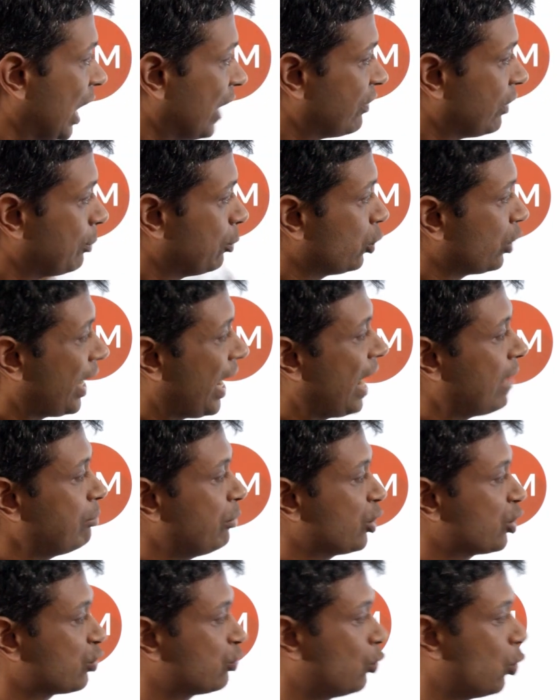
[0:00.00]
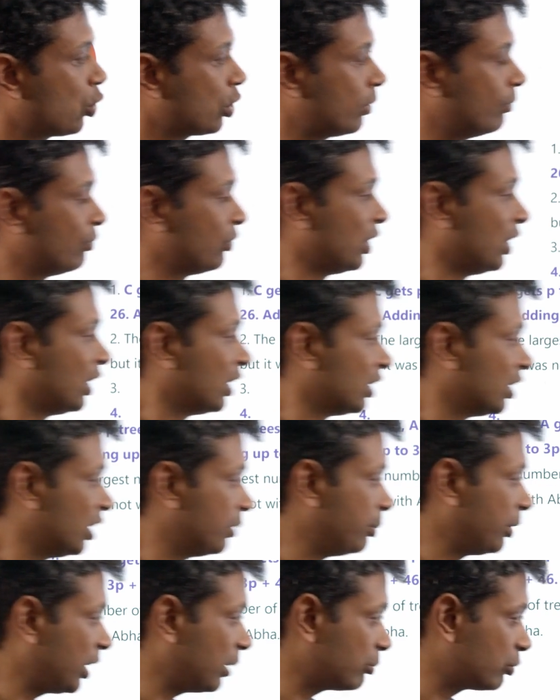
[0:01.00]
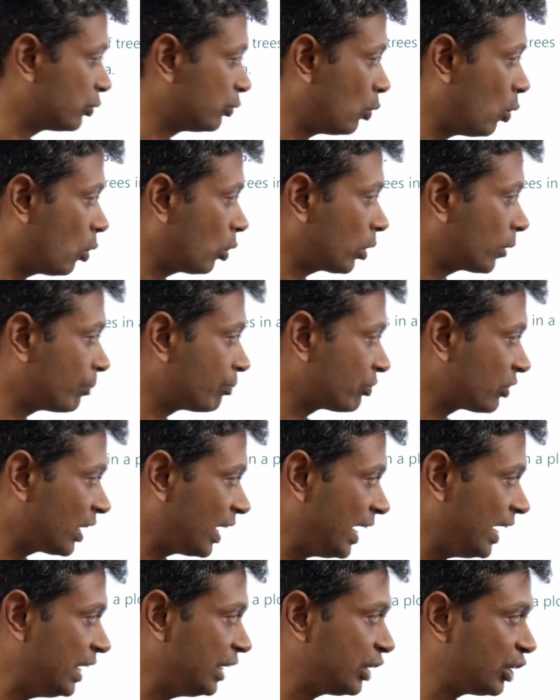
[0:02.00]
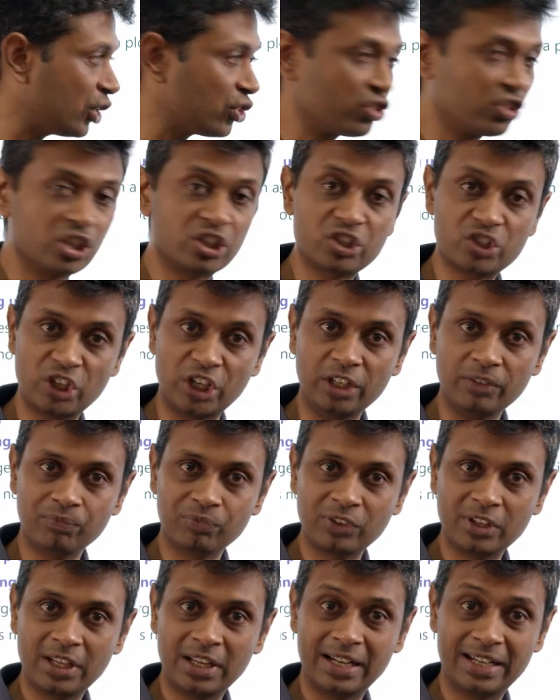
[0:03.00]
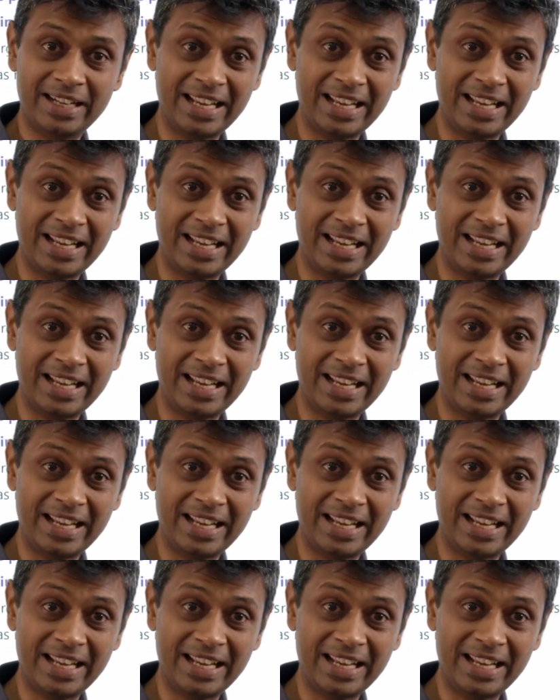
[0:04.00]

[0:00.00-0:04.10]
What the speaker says: If you put M as 4, this becomes 4, 8, 16.